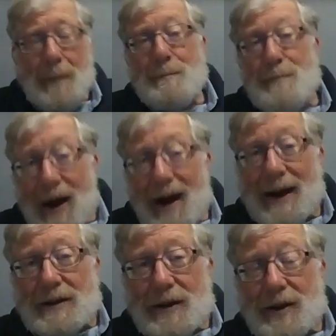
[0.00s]

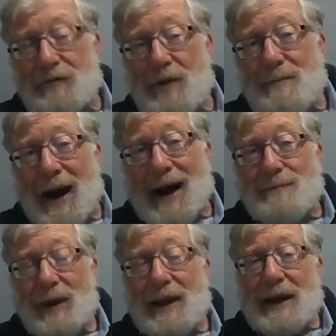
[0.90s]
But the Ramban
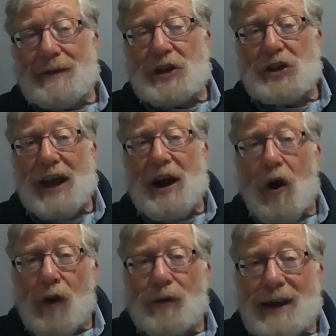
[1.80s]
believes that they
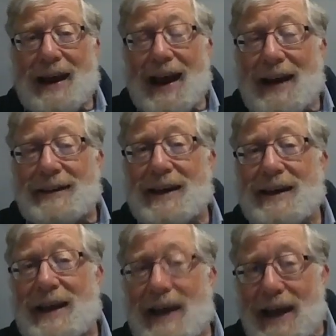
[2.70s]
only had to
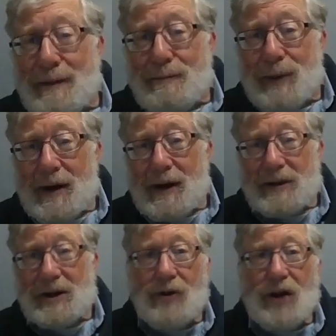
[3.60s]
keep
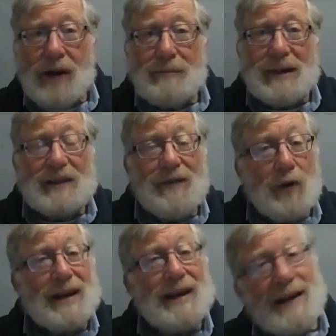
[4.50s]
Taryag
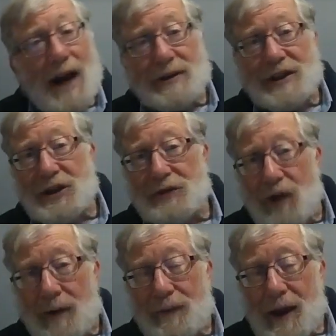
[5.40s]
mitzvot in Eretz
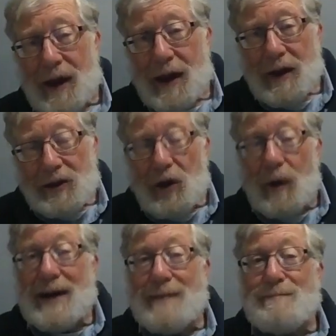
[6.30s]
Yisrael.
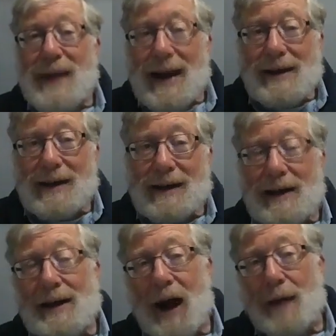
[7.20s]
So
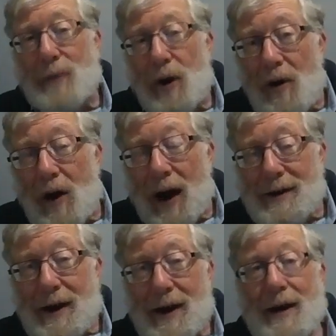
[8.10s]
immediately
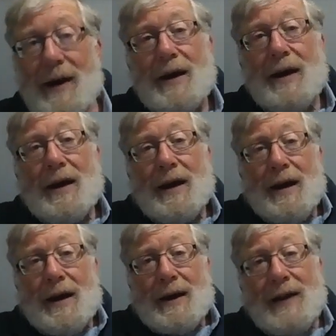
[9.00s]
upon
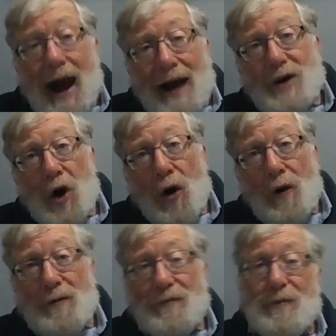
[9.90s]

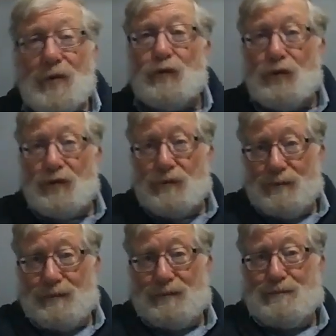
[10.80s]
Yaakov
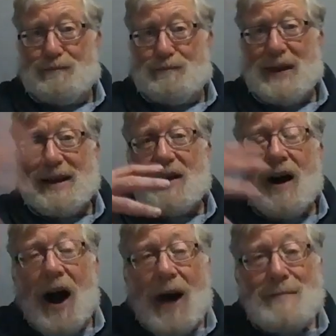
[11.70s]

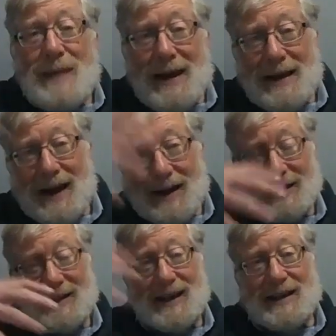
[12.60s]
becoming a
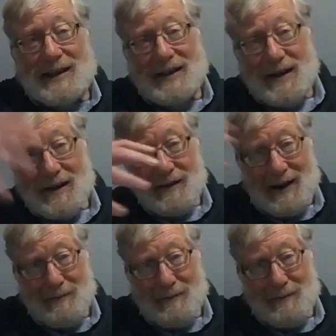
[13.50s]
citizen